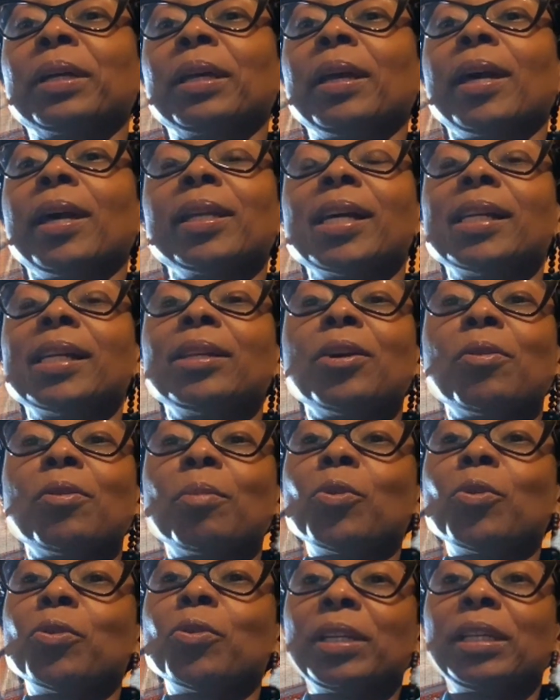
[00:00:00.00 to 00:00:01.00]
And I know
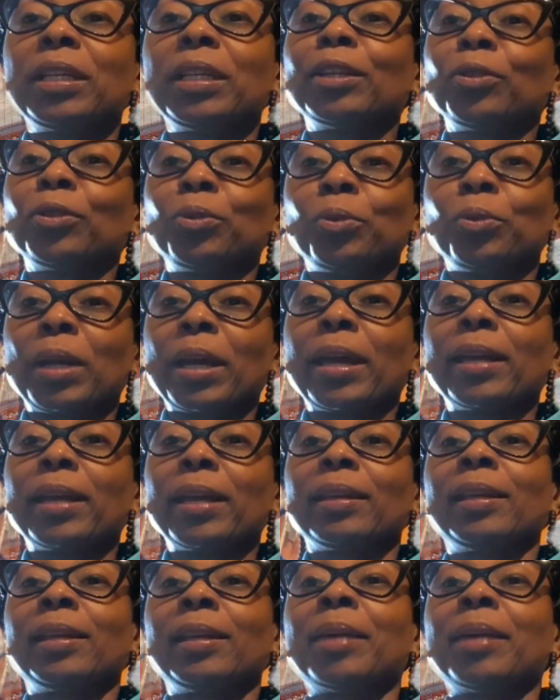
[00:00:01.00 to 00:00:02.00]
I'm going to get through that.
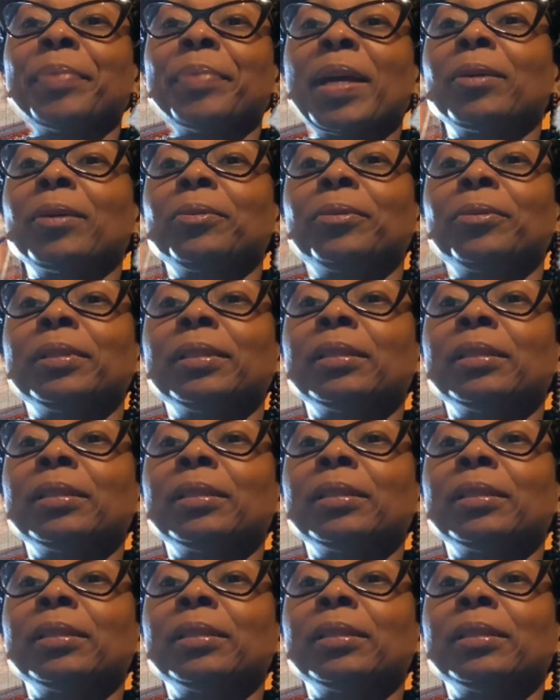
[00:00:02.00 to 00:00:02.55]
And I'm not going